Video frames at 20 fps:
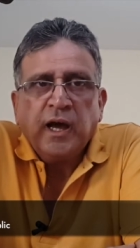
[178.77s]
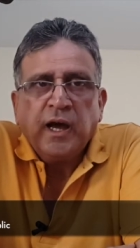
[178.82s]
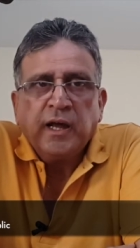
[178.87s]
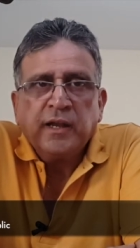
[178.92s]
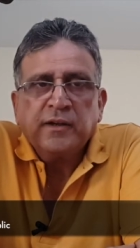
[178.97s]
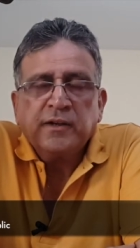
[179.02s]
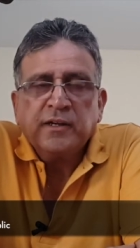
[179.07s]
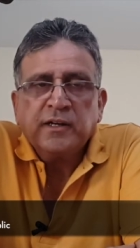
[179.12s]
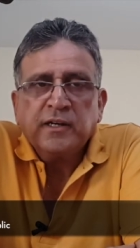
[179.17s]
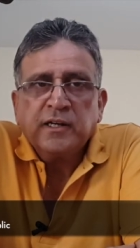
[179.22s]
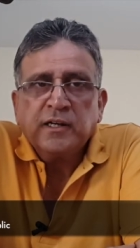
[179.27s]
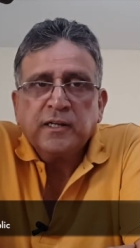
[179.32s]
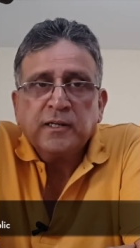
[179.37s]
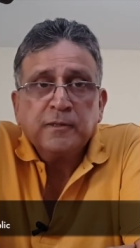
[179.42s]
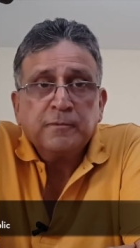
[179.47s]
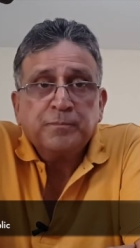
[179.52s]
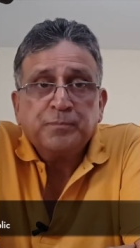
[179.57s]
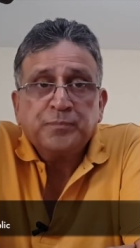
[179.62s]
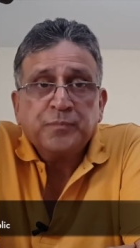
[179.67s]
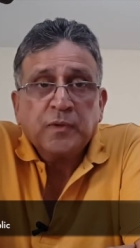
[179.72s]
and
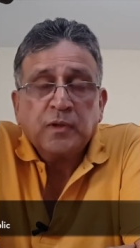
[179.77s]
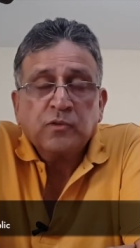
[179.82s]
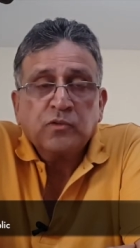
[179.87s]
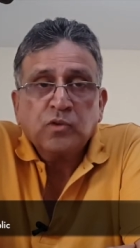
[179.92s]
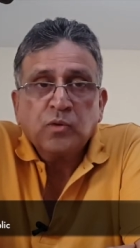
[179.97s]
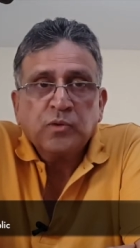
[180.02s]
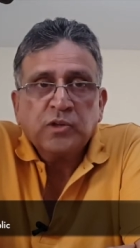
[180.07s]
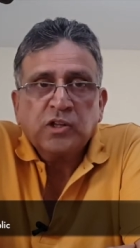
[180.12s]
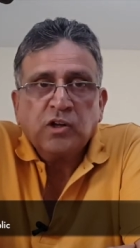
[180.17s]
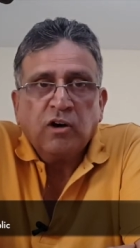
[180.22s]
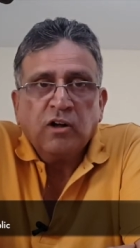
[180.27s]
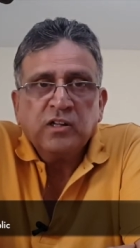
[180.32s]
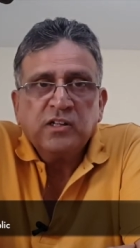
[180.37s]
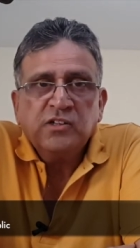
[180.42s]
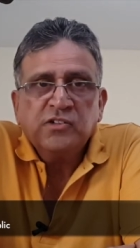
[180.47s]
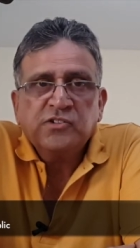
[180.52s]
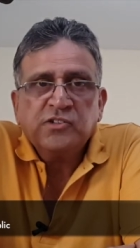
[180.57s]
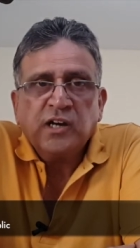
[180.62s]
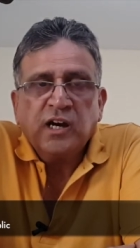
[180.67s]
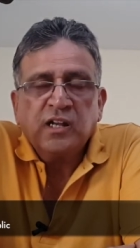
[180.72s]
uh, so with all
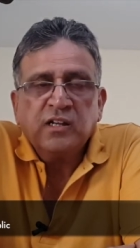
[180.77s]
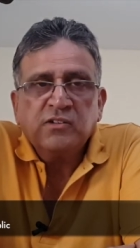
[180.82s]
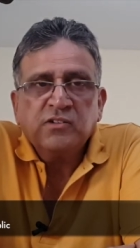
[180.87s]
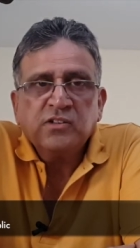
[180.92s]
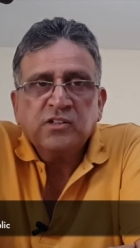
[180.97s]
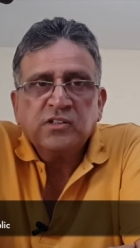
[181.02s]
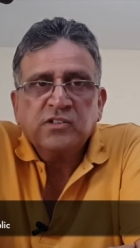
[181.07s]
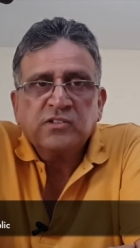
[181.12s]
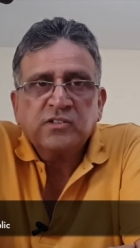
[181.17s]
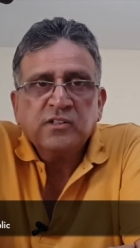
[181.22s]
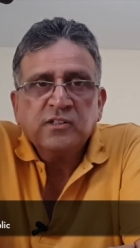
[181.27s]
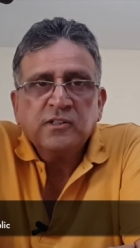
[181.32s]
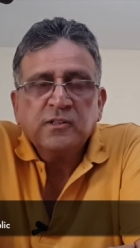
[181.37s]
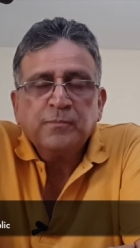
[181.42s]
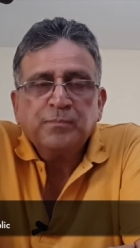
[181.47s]
these challenges